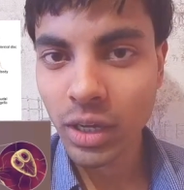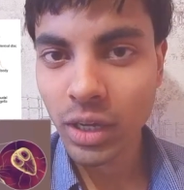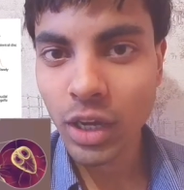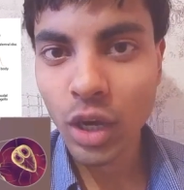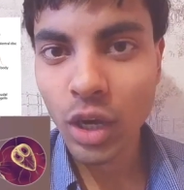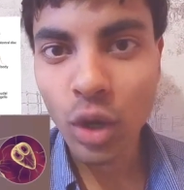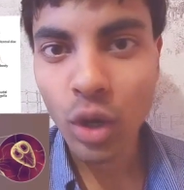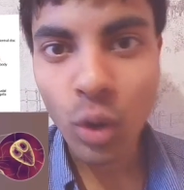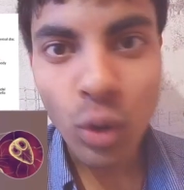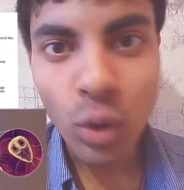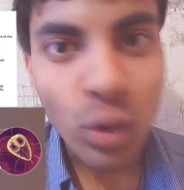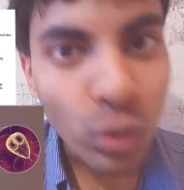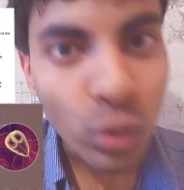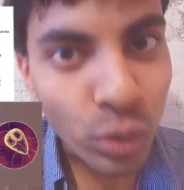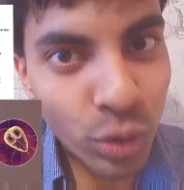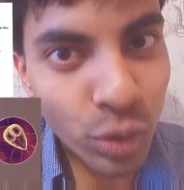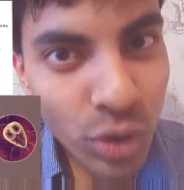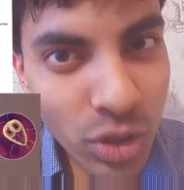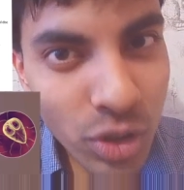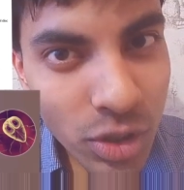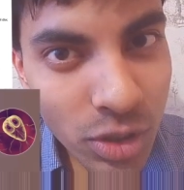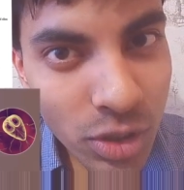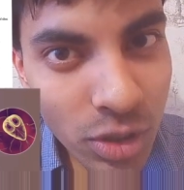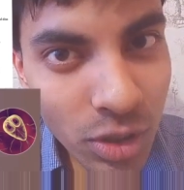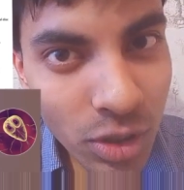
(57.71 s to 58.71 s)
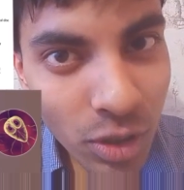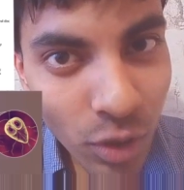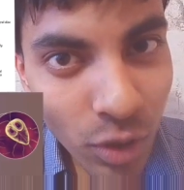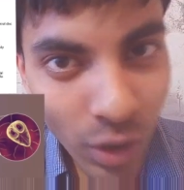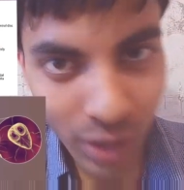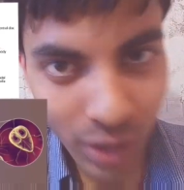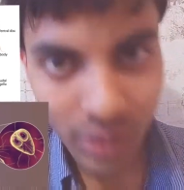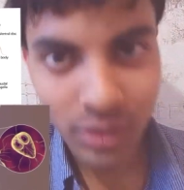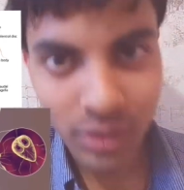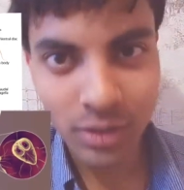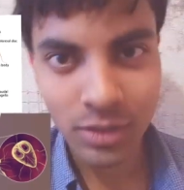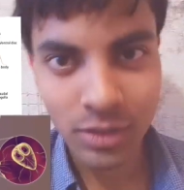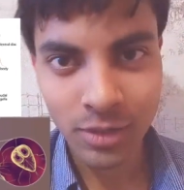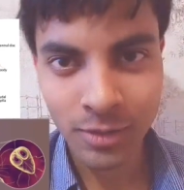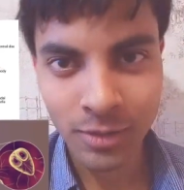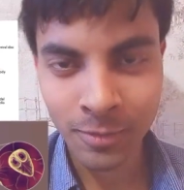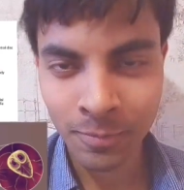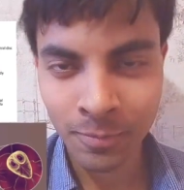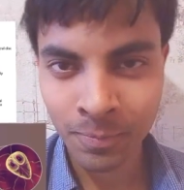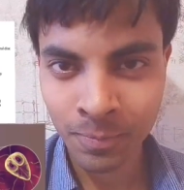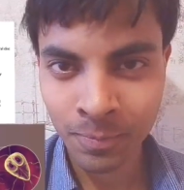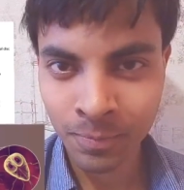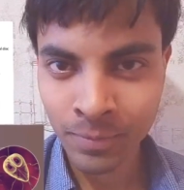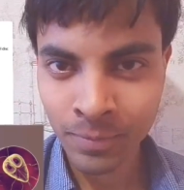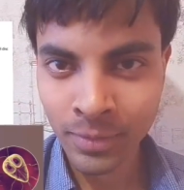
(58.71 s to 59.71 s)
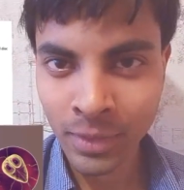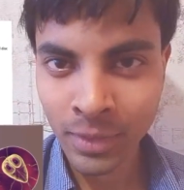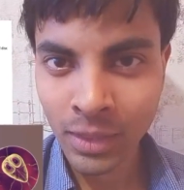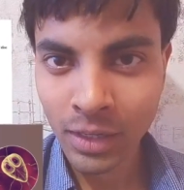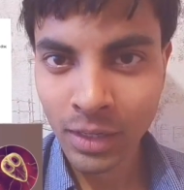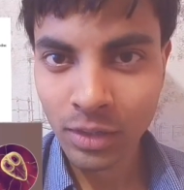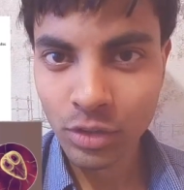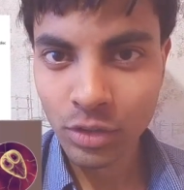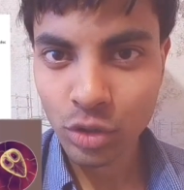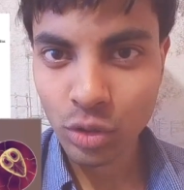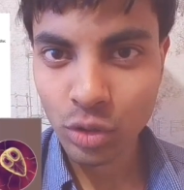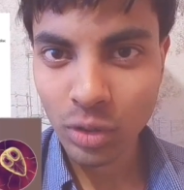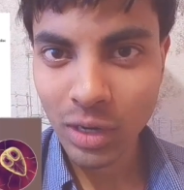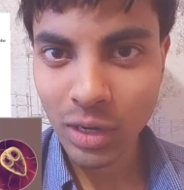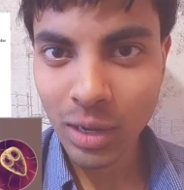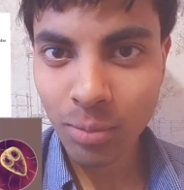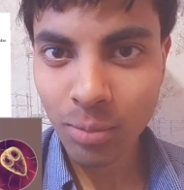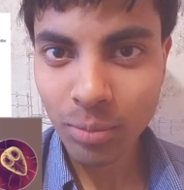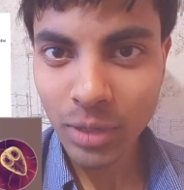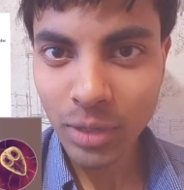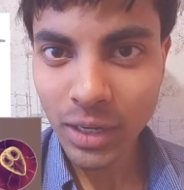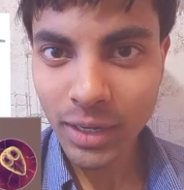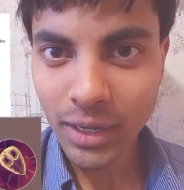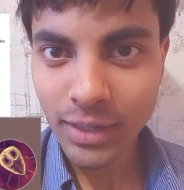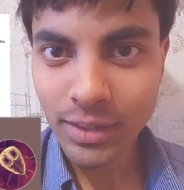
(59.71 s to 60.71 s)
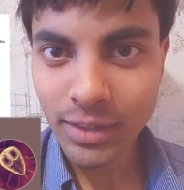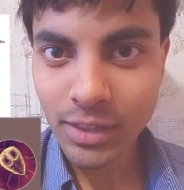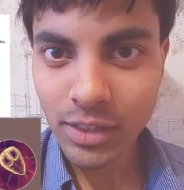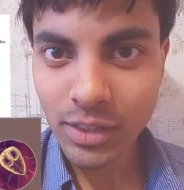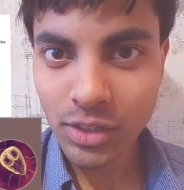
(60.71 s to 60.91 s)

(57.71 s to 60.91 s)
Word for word: A host, right? Solamblia